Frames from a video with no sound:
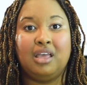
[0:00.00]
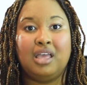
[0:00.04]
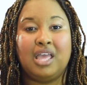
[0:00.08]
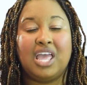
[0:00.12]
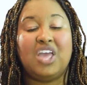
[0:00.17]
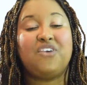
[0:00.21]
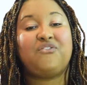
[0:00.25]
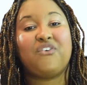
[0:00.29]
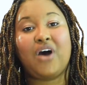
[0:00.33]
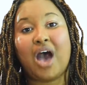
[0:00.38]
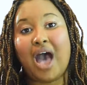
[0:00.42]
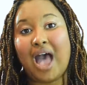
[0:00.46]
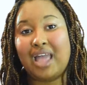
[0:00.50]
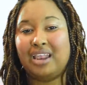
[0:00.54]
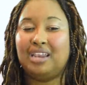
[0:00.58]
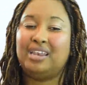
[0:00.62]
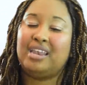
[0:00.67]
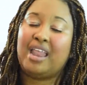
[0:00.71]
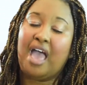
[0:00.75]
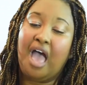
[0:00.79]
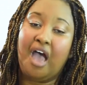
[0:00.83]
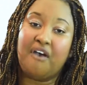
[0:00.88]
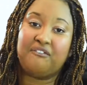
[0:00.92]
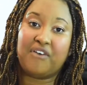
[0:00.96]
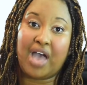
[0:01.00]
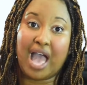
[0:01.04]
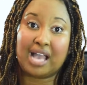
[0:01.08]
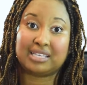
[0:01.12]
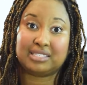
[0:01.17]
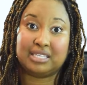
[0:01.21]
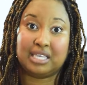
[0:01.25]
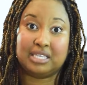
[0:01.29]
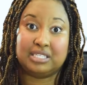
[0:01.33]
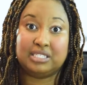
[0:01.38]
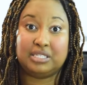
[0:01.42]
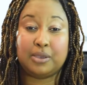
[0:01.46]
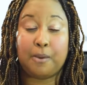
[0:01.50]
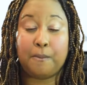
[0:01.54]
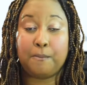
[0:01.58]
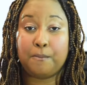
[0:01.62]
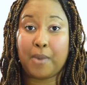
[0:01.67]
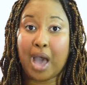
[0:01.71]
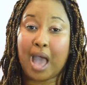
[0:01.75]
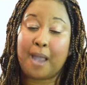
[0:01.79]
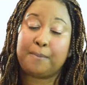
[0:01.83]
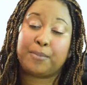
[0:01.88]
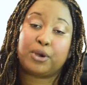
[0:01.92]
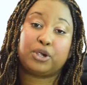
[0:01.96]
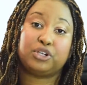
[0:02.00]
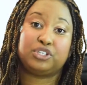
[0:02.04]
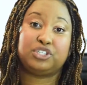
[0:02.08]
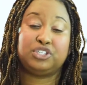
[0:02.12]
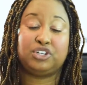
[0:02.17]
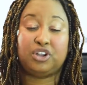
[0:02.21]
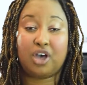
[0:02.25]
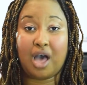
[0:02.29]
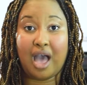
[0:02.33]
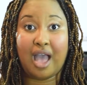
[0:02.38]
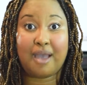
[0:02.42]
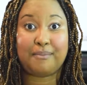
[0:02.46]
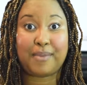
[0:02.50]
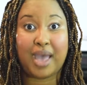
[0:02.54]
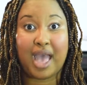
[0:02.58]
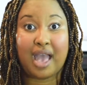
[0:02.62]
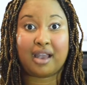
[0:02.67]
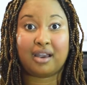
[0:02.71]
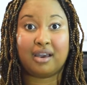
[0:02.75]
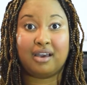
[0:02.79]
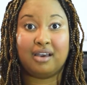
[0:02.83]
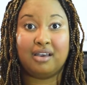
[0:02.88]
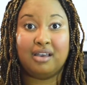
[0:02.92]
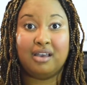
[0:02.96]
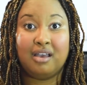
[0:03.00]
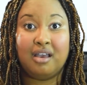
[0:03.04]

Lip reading: if I didn't have access to my personal iMac.